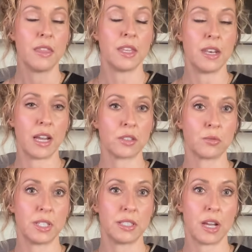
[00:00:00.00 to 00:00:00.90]
The next
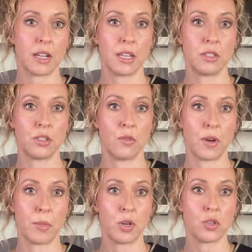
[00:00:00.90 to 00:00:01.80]
restock is
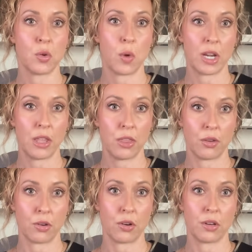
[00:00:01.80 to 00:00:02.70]
November
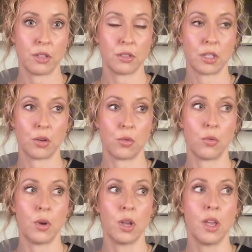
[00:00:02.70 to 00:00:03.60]
23rd. So